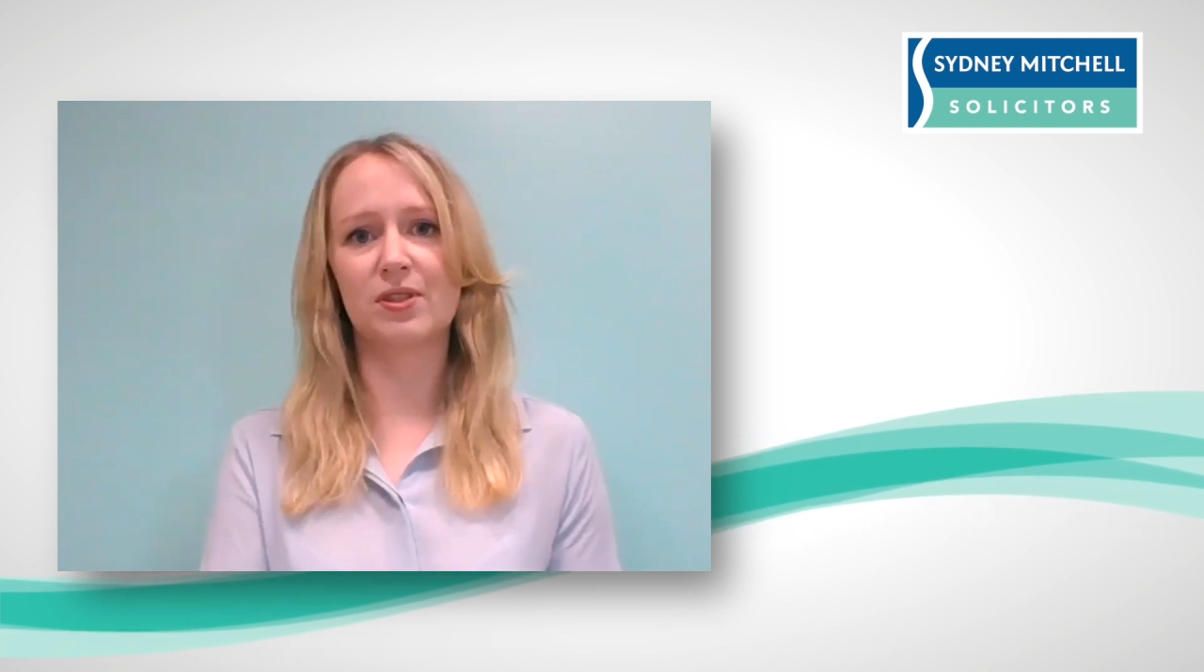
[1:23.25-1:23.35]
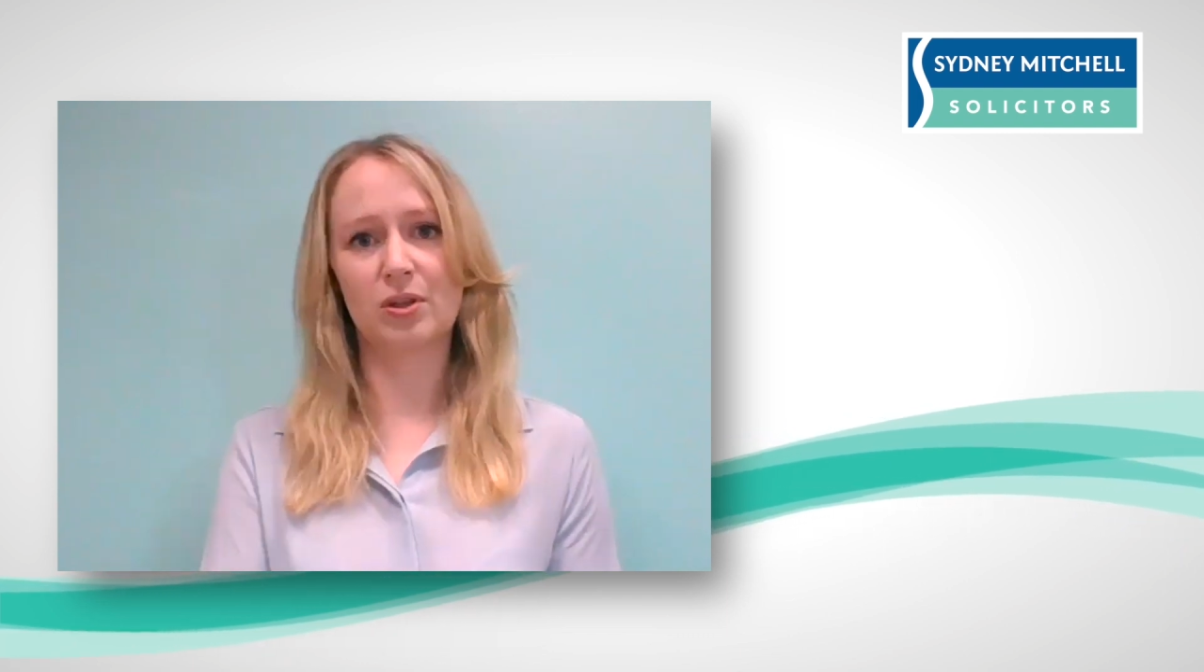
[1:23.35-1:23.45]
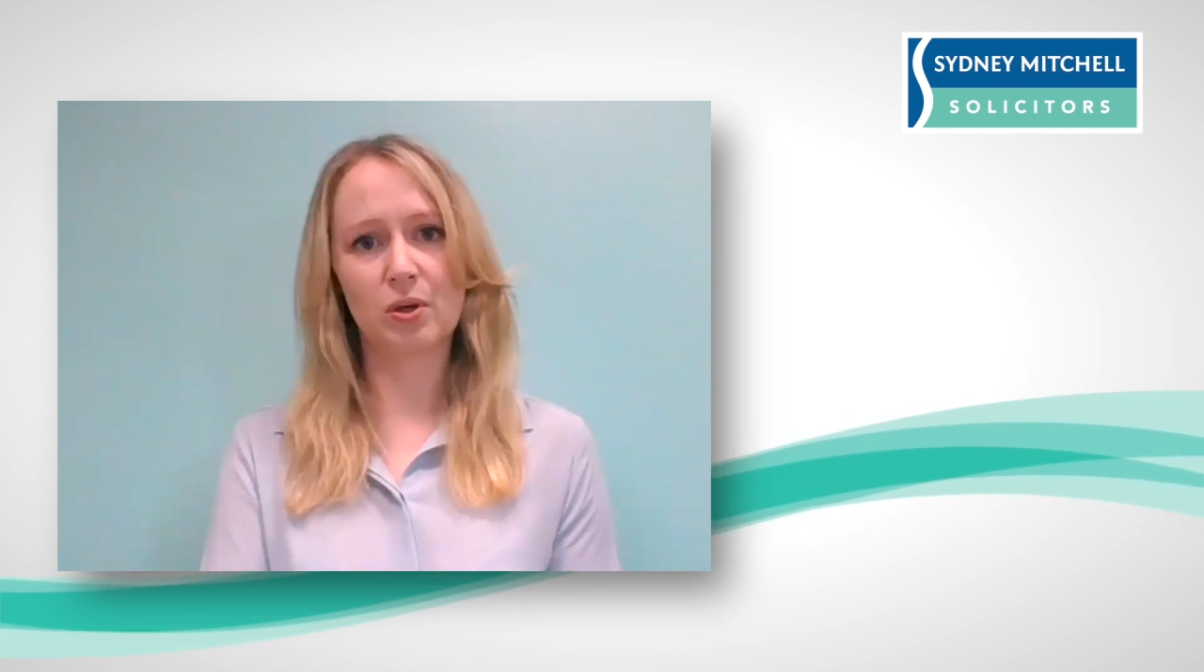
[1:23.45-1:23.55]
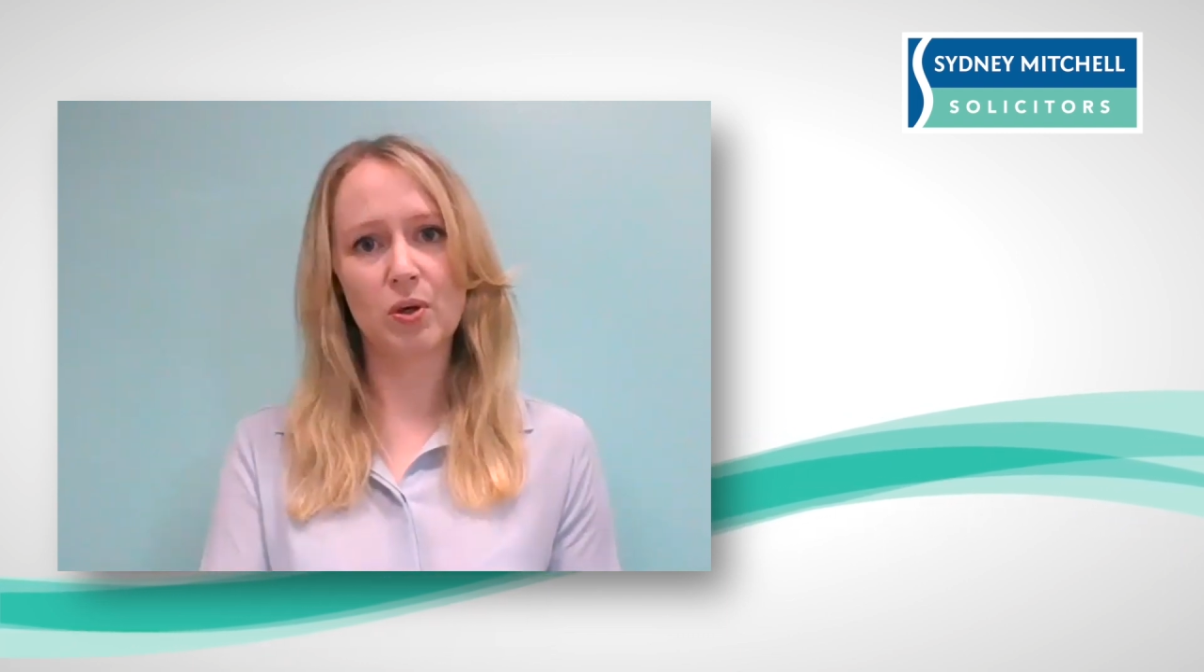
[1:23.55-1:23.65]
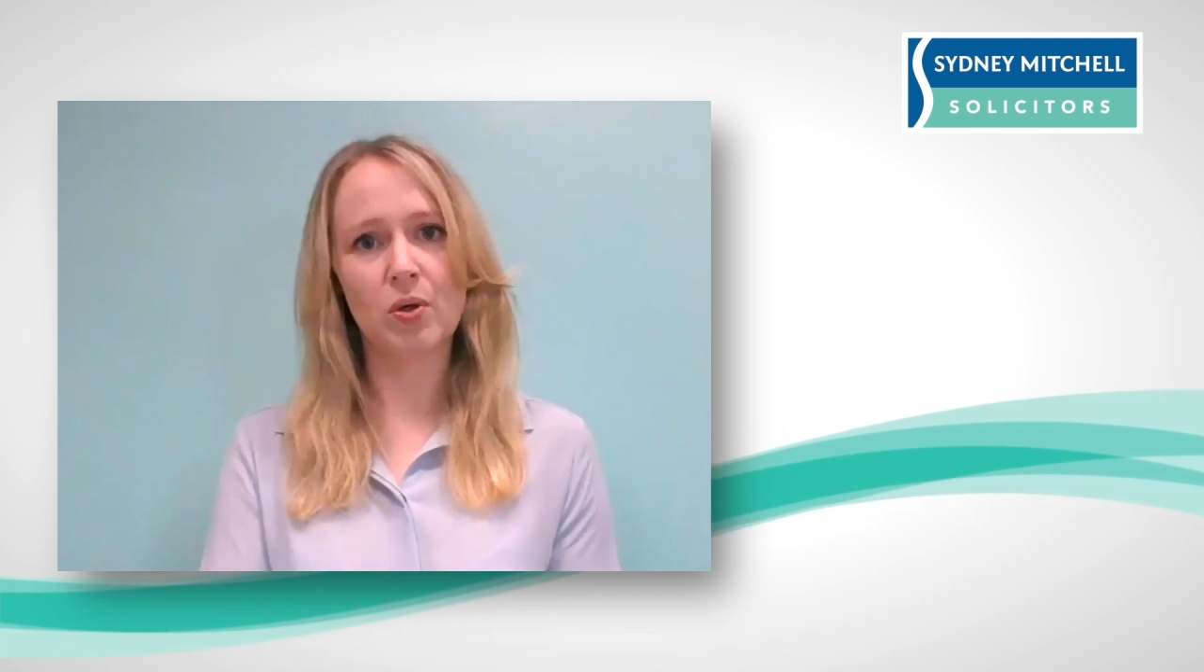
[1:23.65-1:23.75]
us
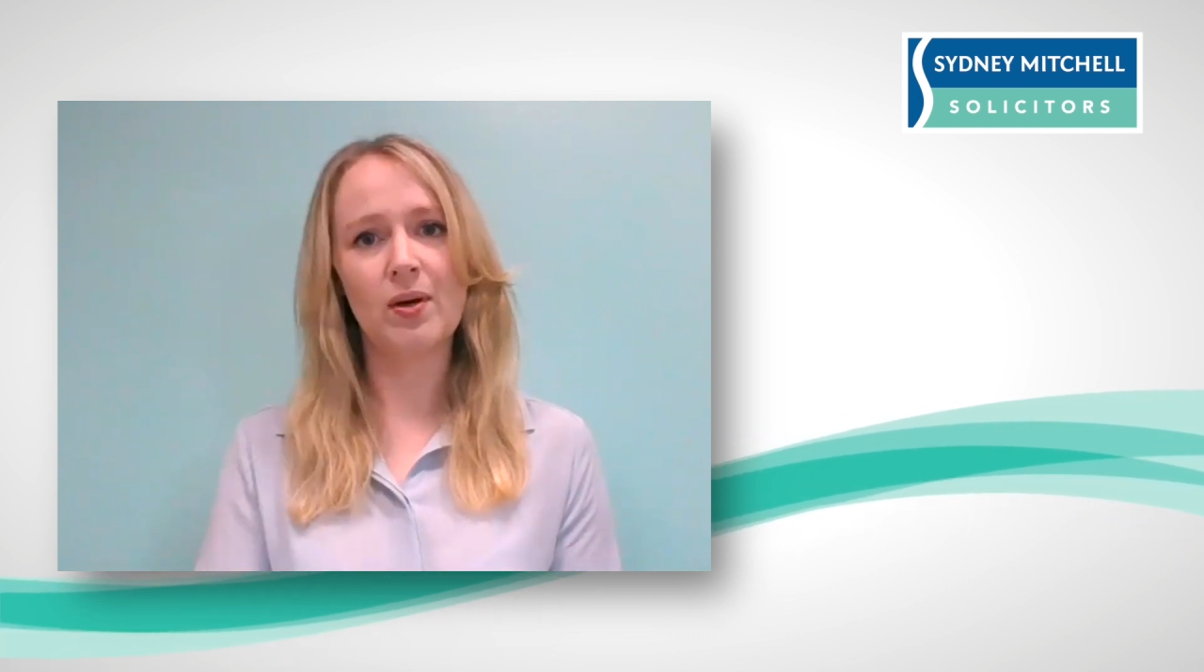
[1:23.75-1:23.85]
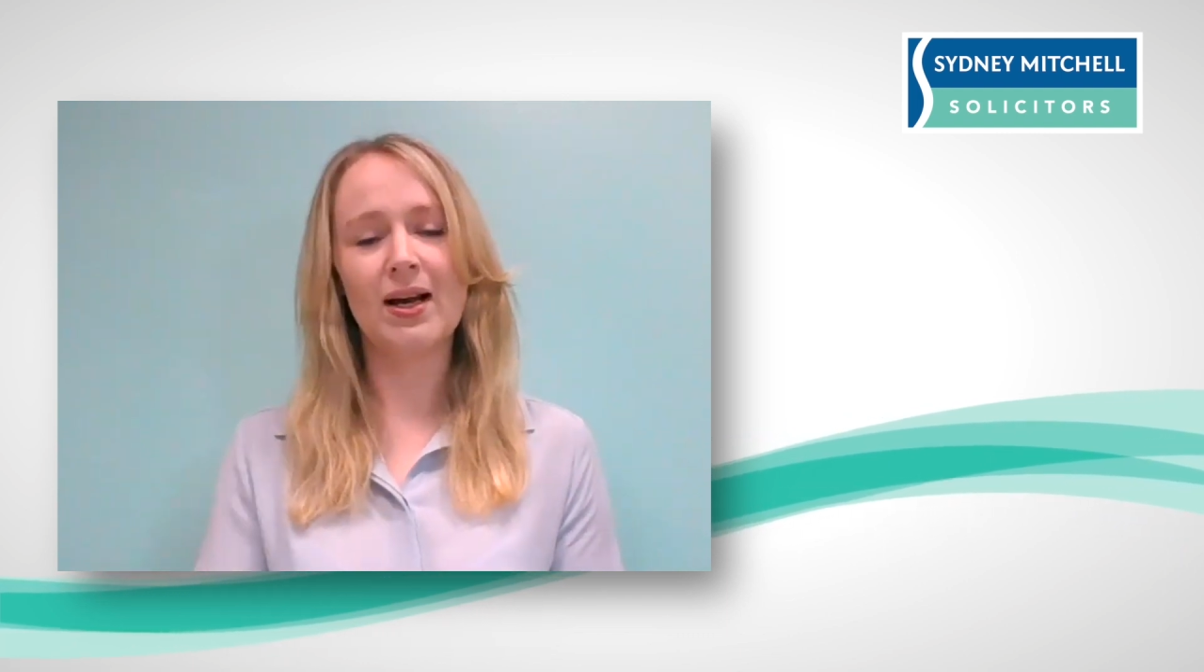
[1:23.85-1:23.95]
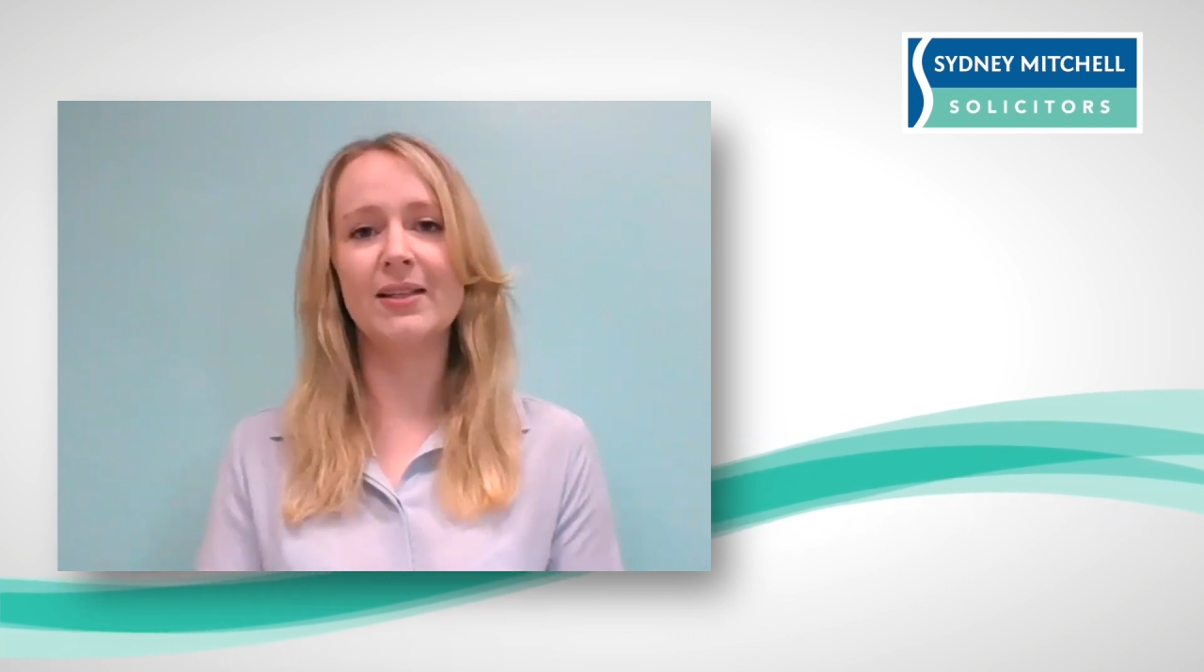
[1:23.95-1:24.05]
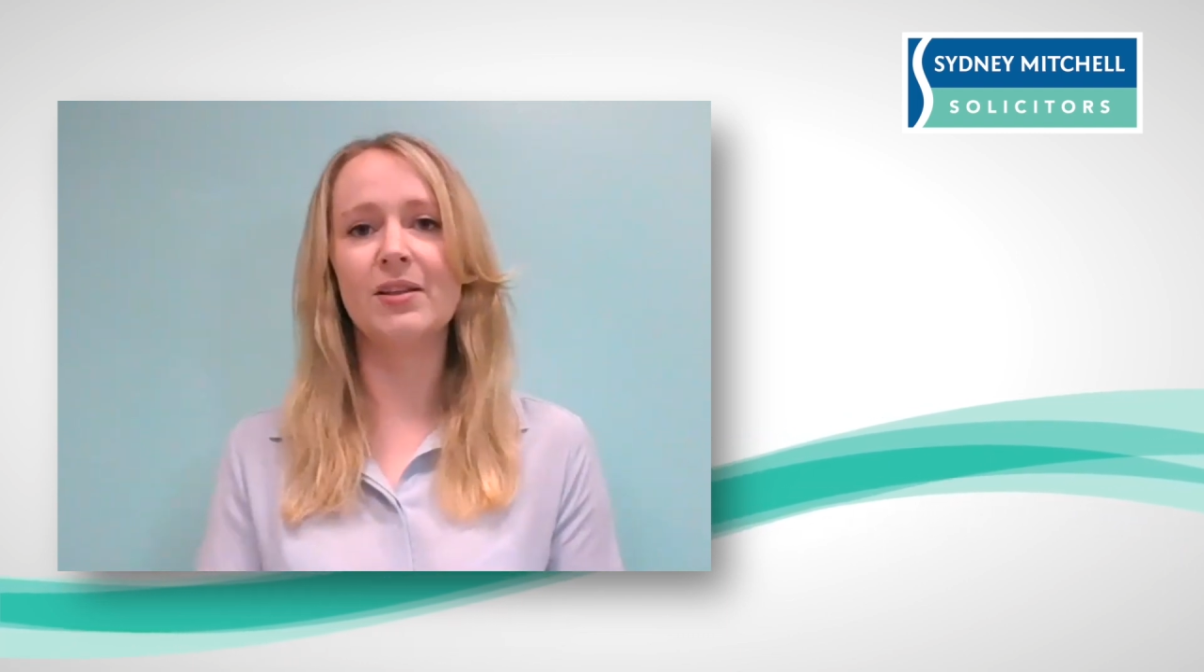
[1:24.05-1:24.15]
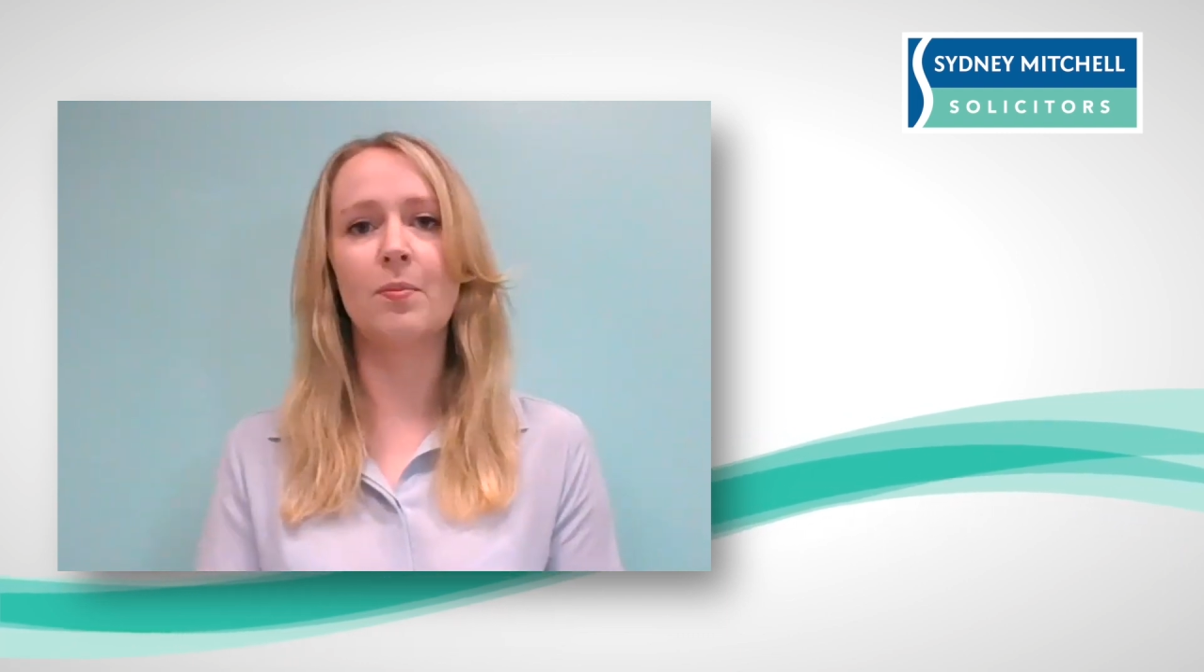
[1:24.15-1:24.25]
a call
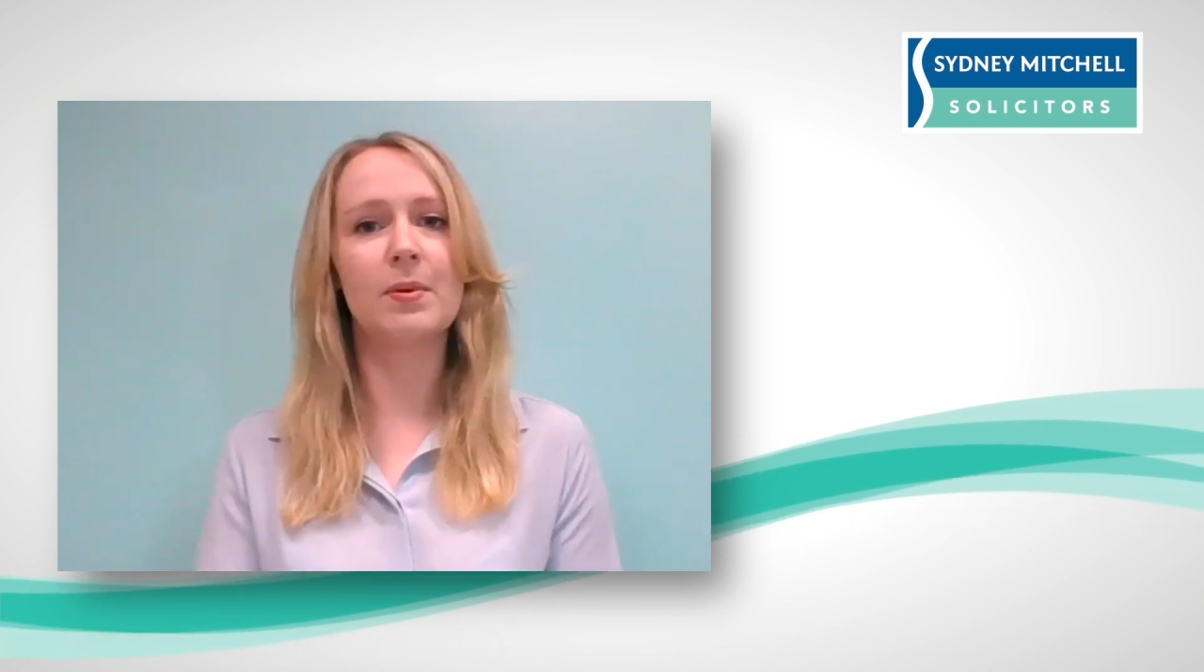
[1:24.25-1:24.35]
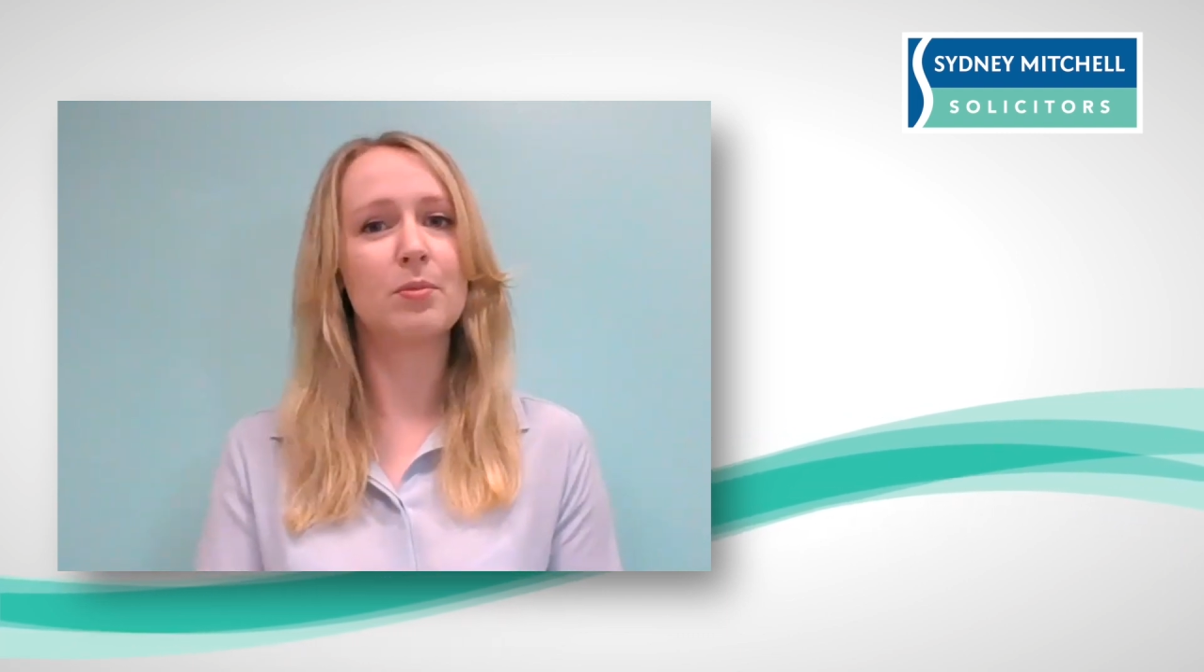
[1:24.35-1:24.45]
and I'll be